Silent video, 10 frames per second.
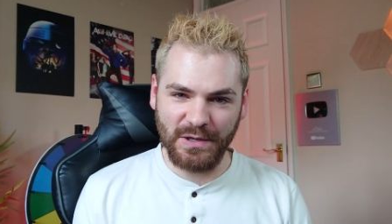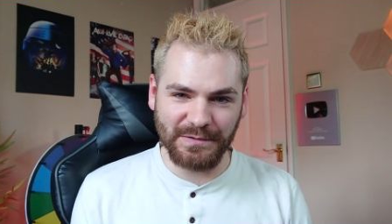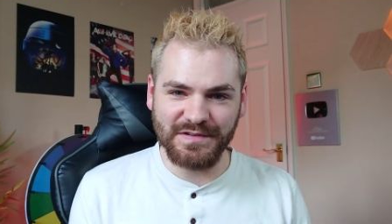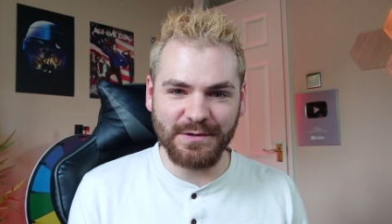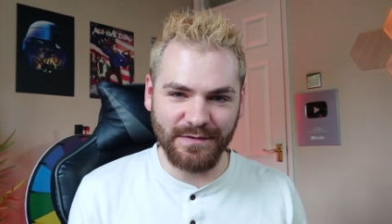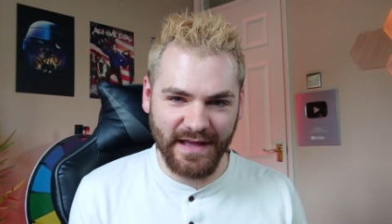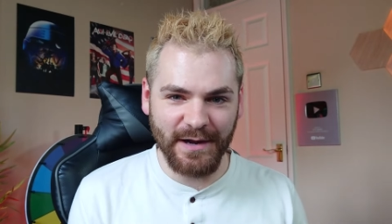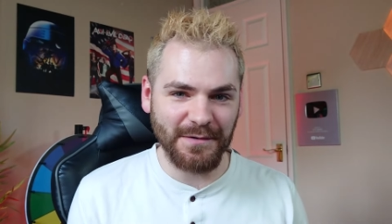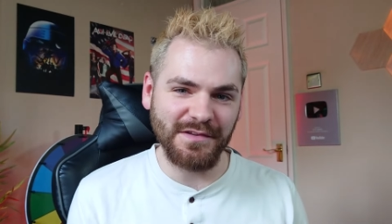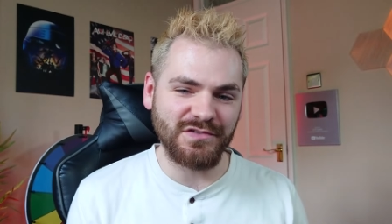no secret that
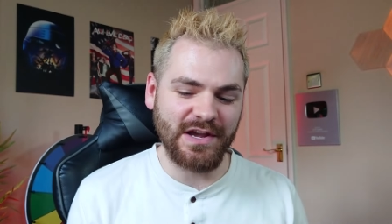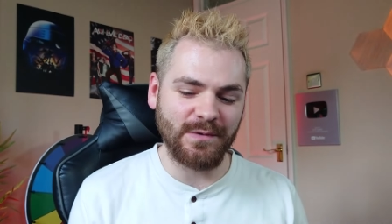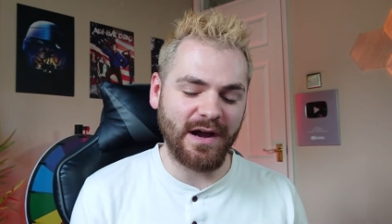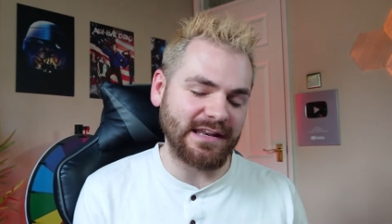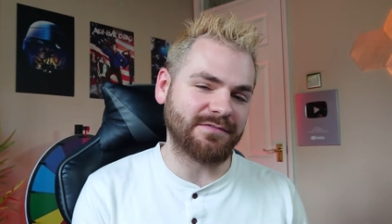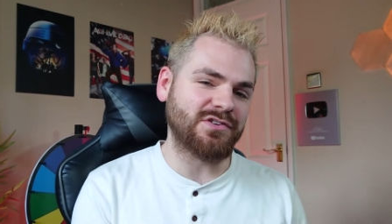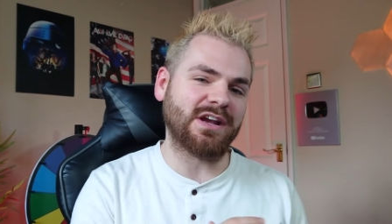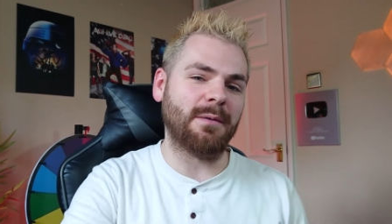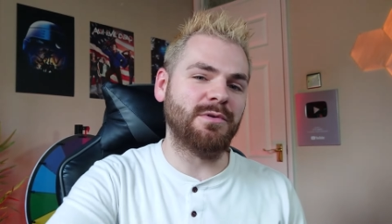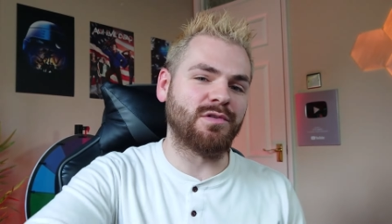here on this channel I love to
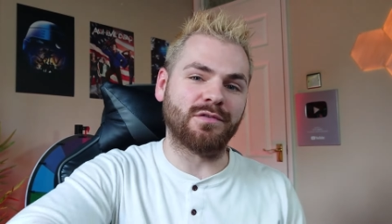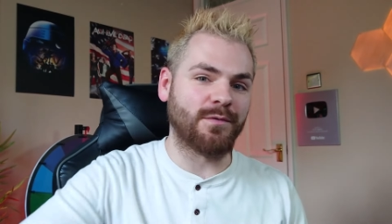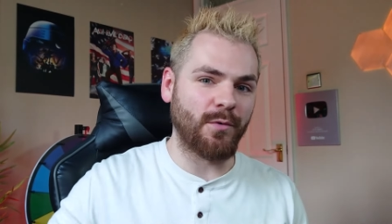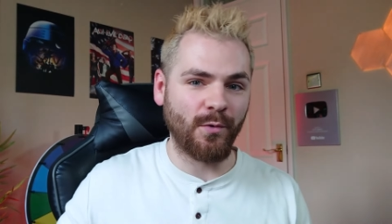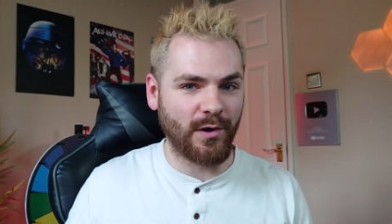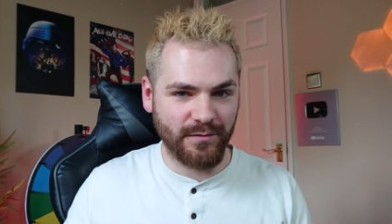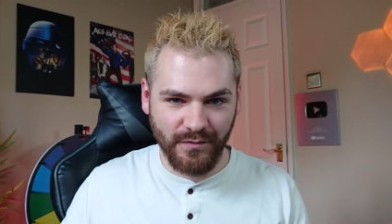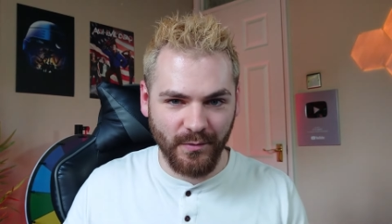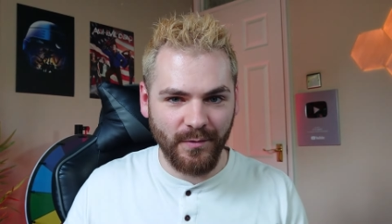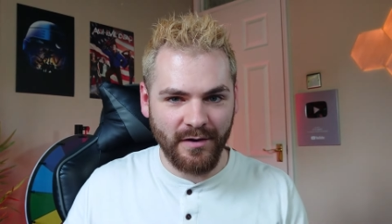check out music from all
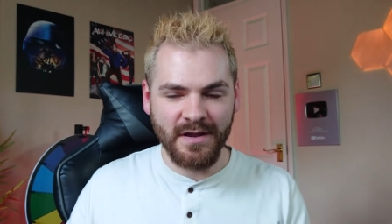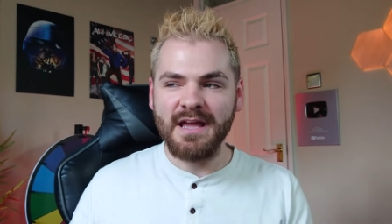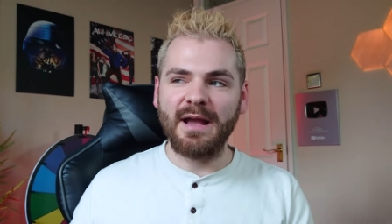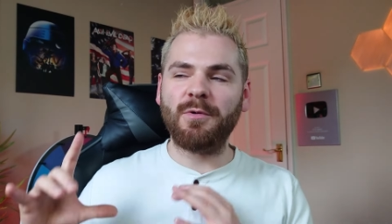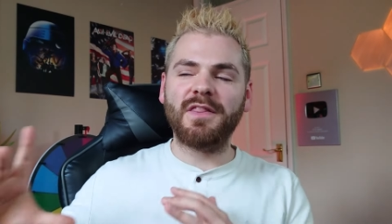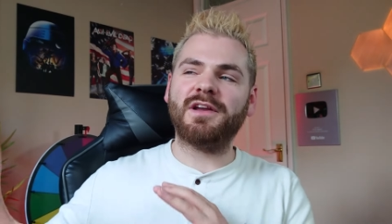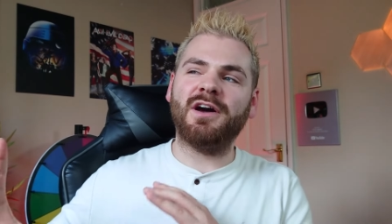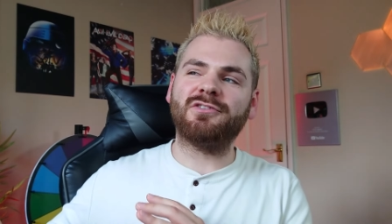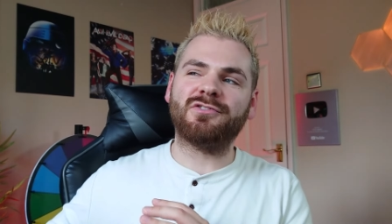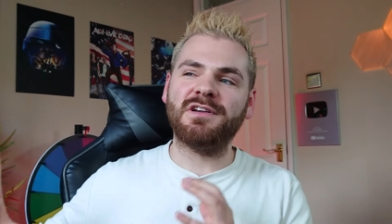over the world, and one of the
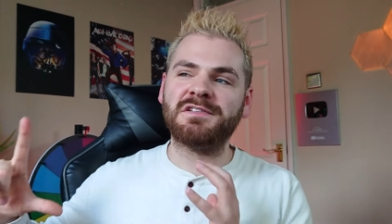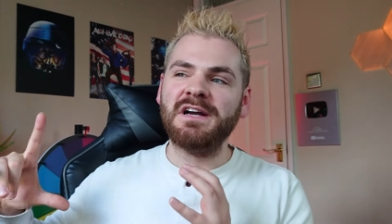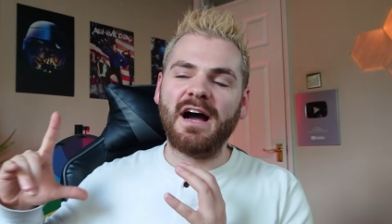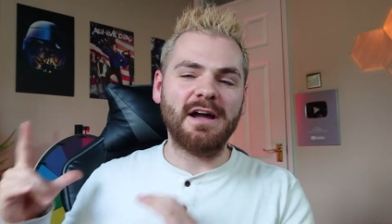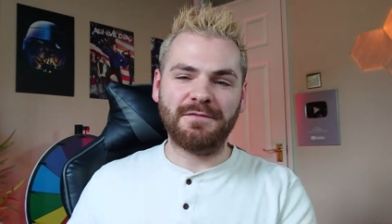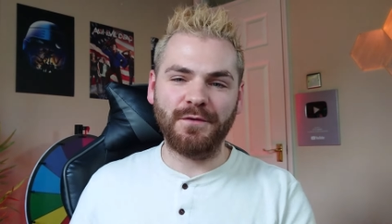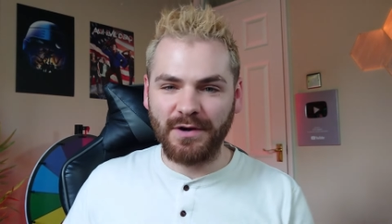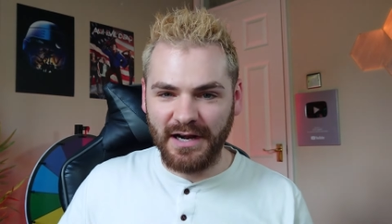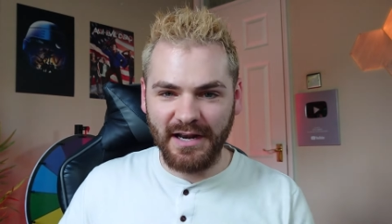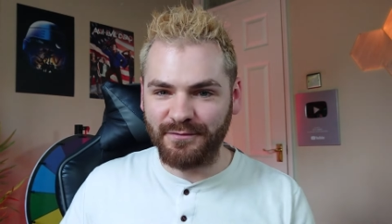countries I have
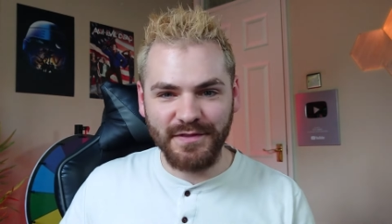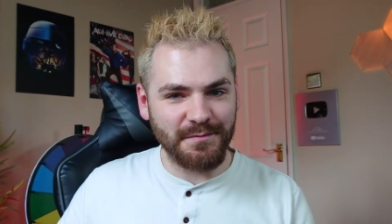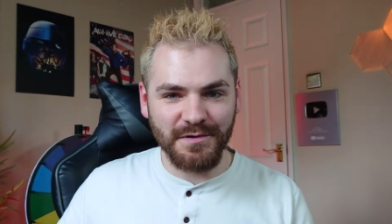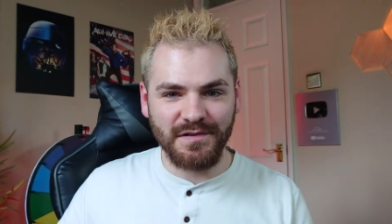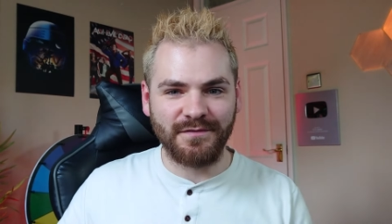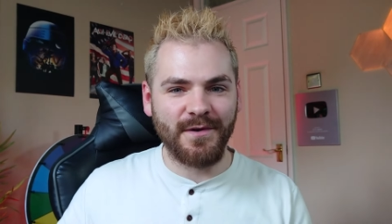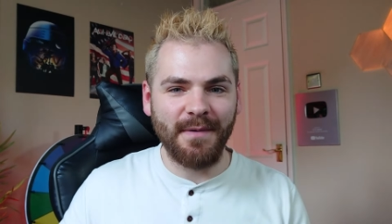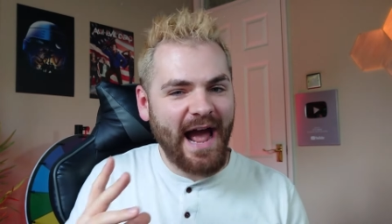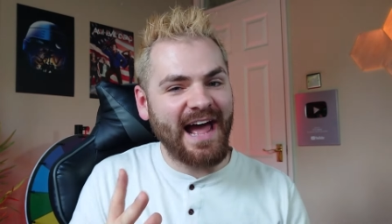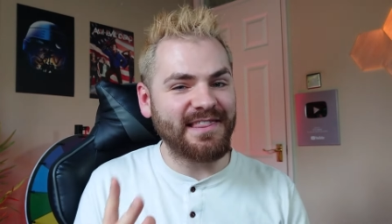fallen in love with the music
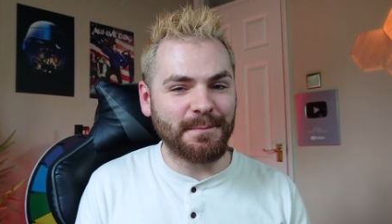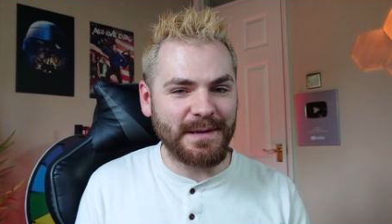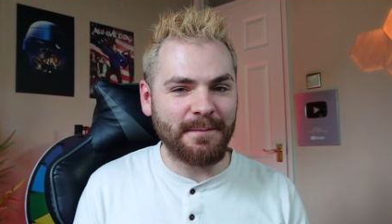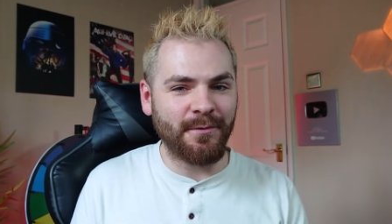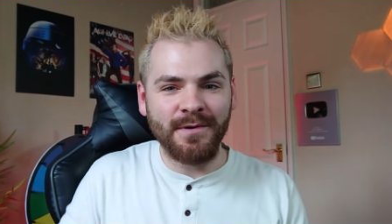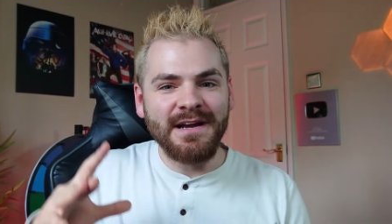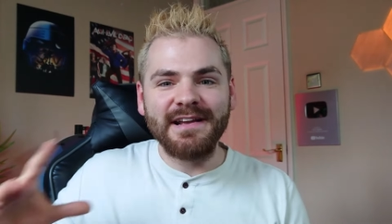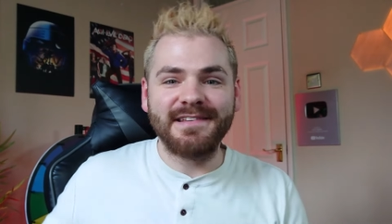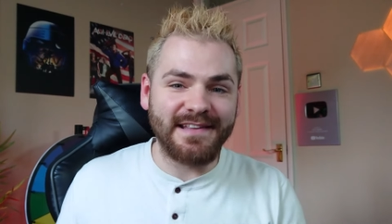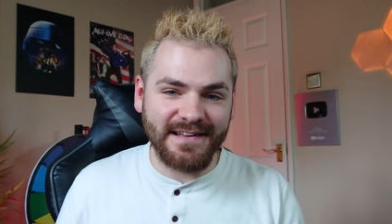from and the people
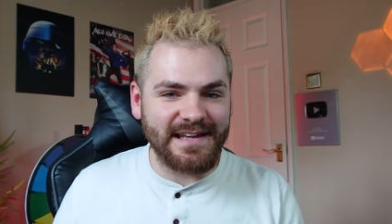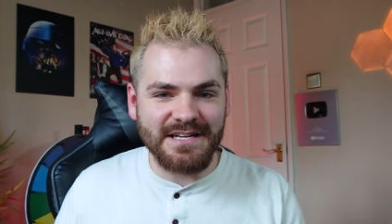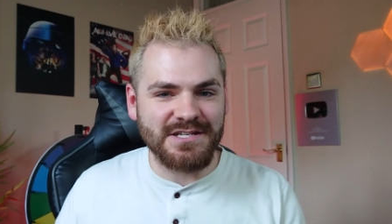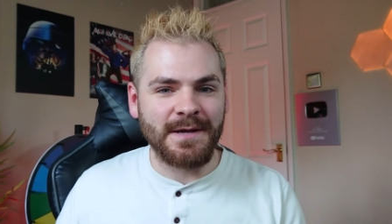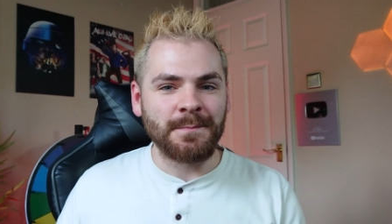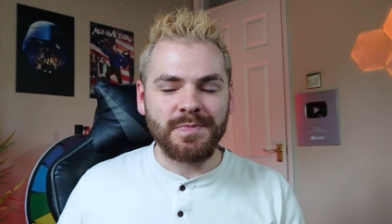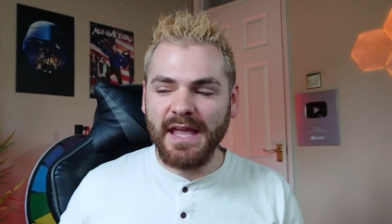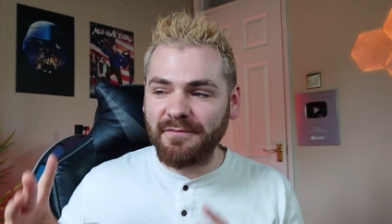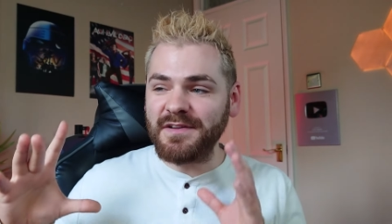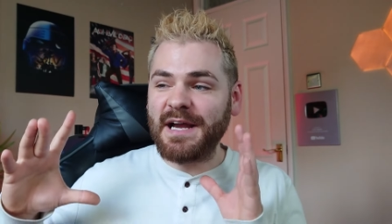is Indonesia.
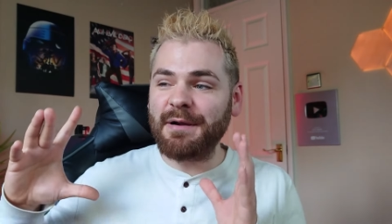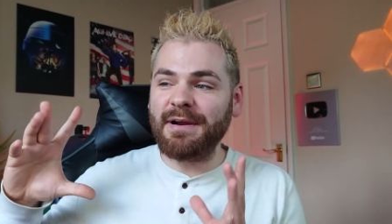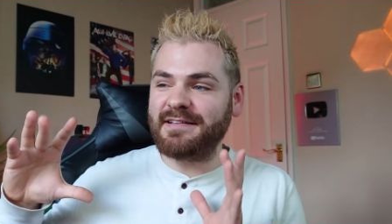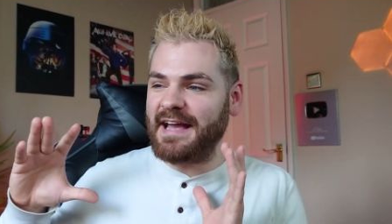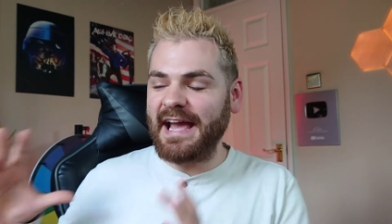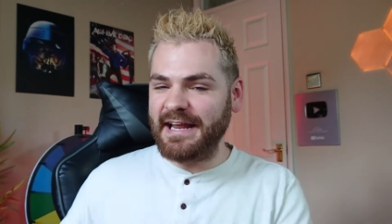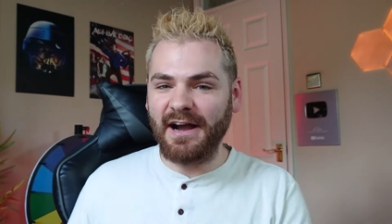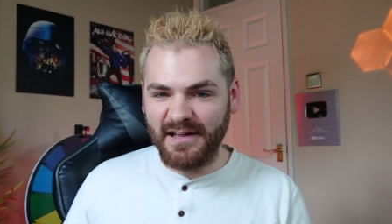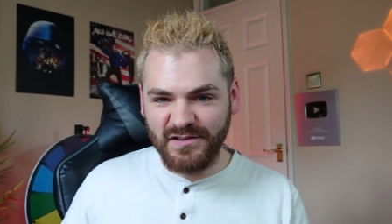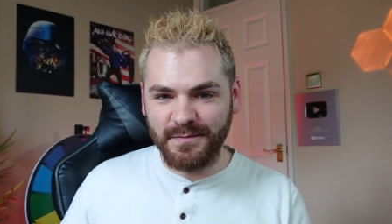Every time I react to any
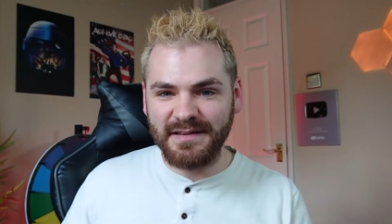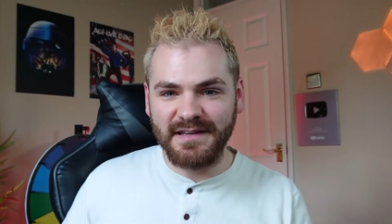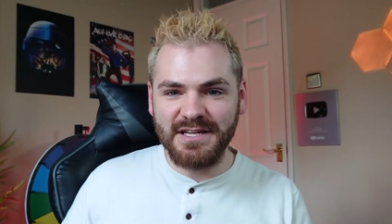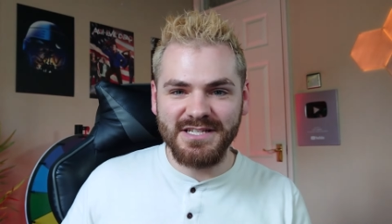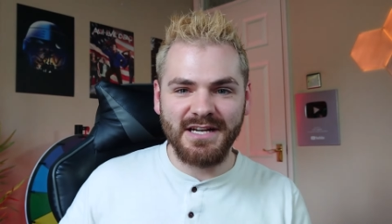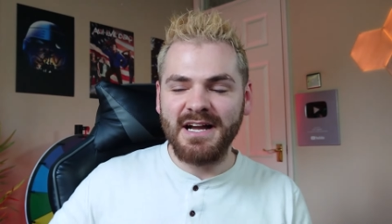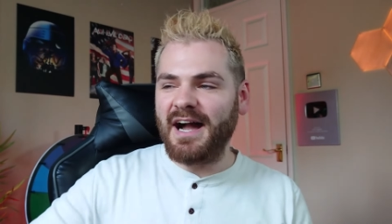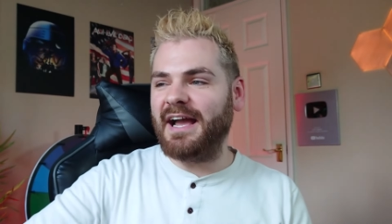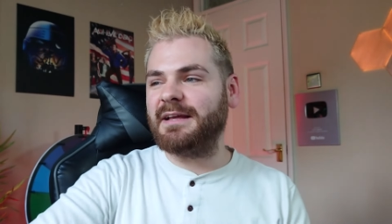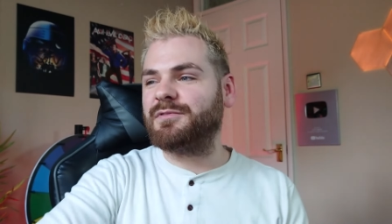artist from Indonesia
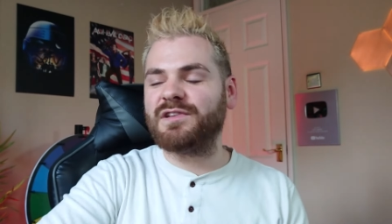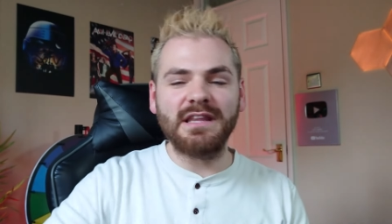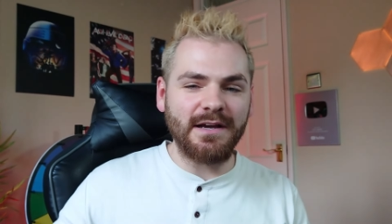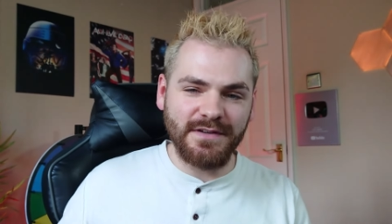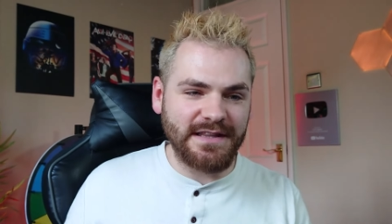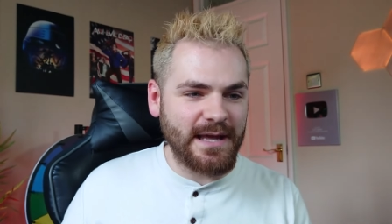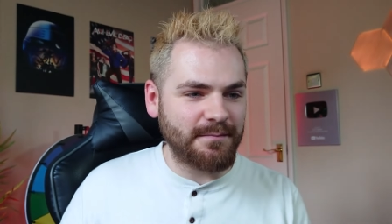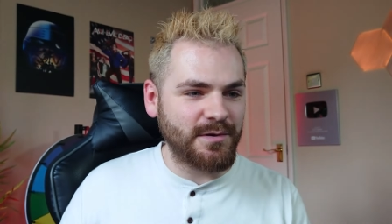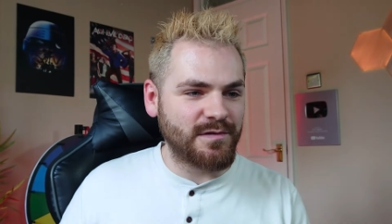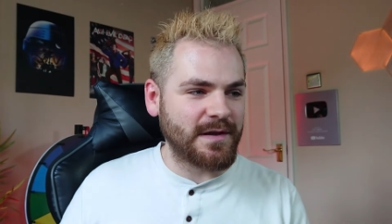I end up just loving their
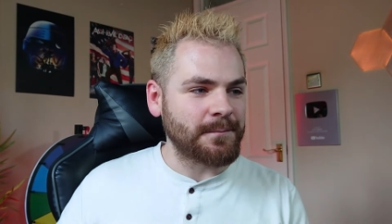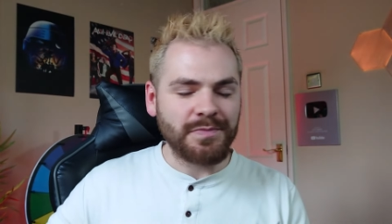music.